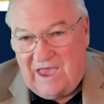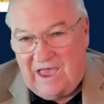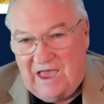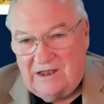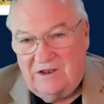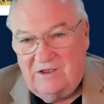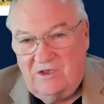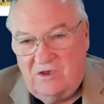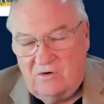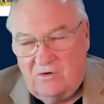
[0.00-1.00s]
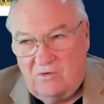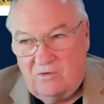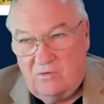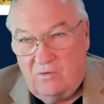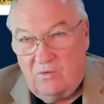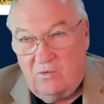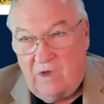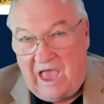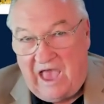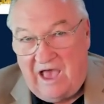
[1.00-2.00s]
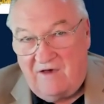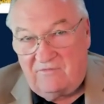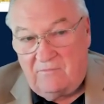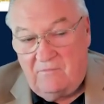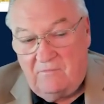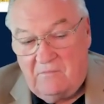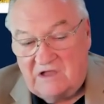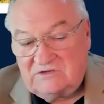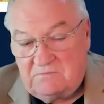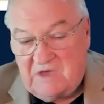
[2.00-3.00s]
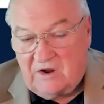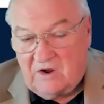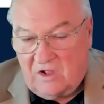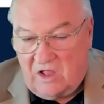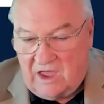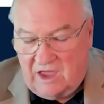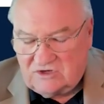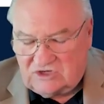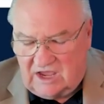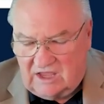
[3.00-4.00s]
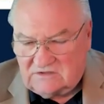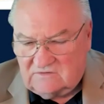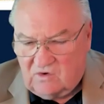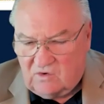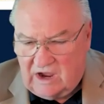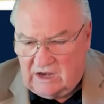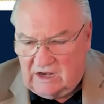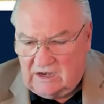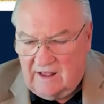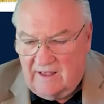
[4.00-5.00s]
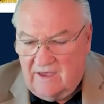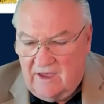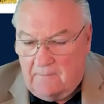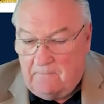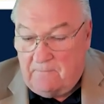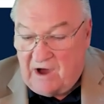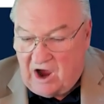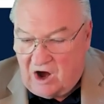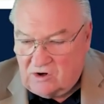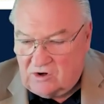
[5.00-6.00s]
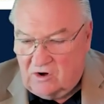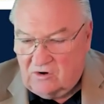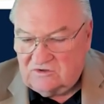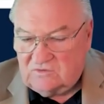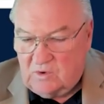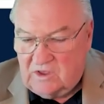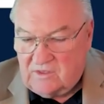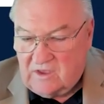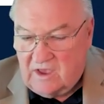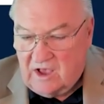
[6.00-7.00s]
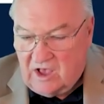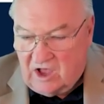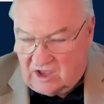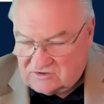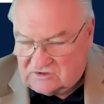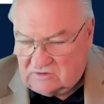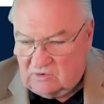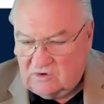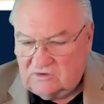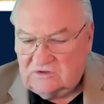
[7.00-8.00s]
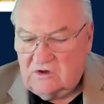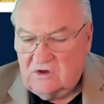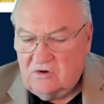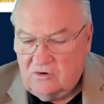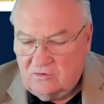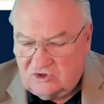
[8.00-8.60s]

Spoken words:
and you have much better a chance of creating partners with customers who